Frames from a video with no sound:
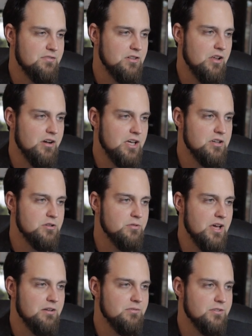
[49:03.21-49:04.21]
Have to log in to
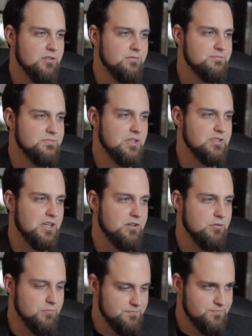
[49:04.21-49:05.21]
do that, so that's
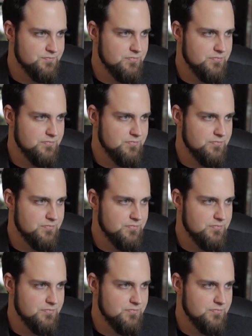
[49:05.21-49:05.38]
kind of cool.